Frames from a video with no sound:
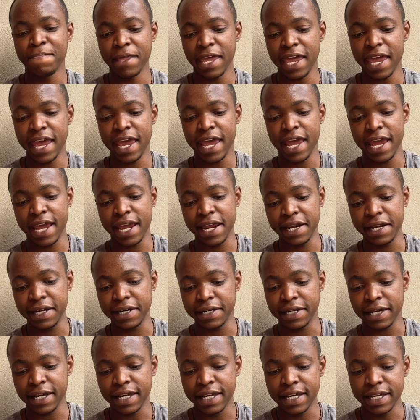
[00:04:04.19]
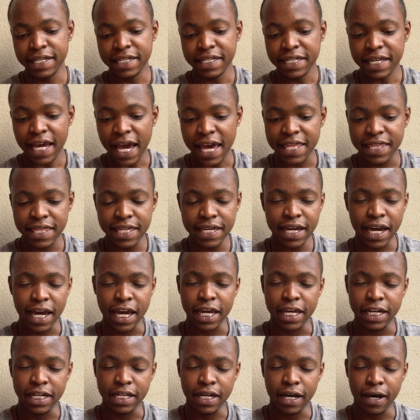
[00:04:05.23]
and I think
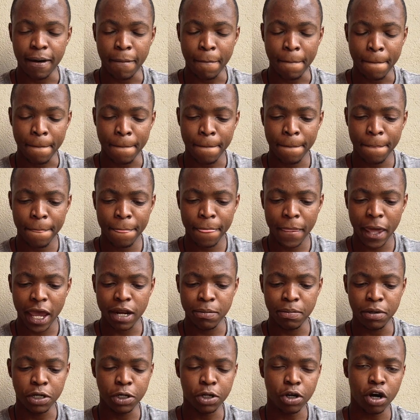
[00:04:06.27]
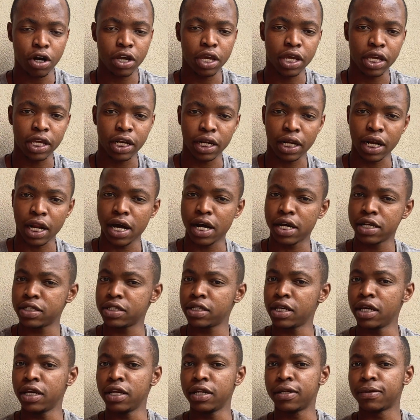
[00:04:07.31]
I'd been talking in class,
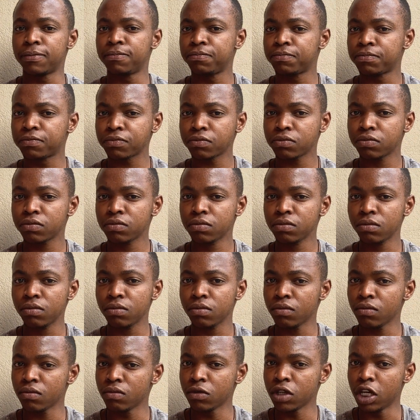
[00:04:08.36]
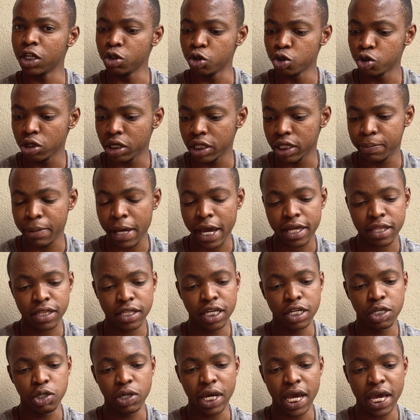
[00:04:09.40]
and usually back
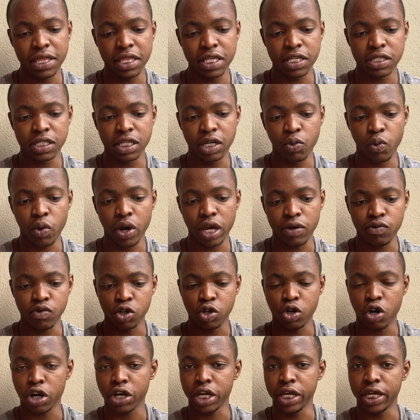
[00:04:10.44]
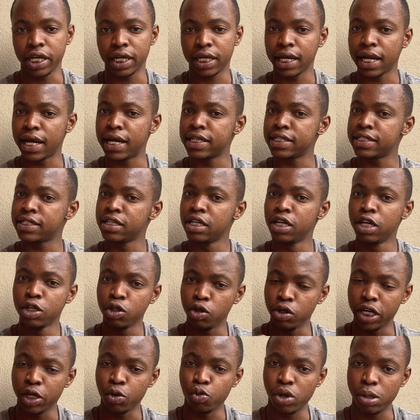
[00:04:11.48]
then you had this thing where if you're talking in class, you
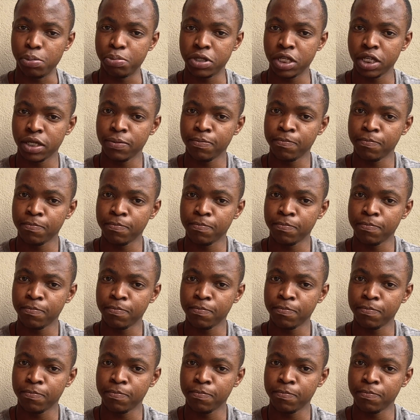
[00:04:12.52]
get whipped.